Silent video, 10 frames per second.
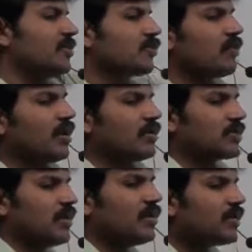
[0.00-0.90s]
is going to
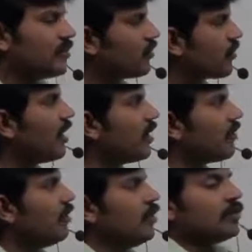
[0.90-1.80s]
ask, Durga,
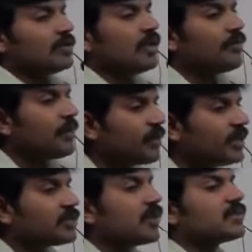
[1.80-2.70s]
there may
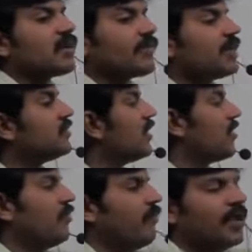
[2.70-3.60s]
be a chance of
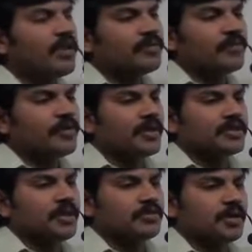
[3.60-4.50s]
rising file not found
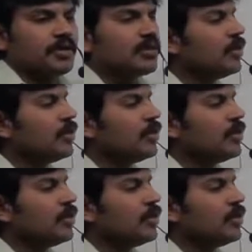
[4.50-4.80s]
exception.